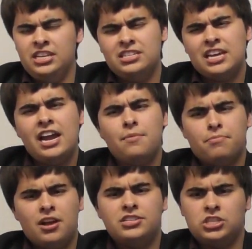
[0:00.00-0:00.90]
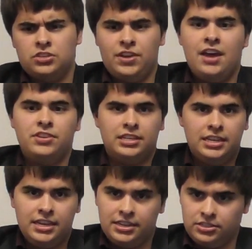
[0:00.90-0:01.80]
the entire process of having
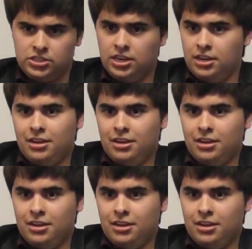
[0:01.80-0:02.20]
kids.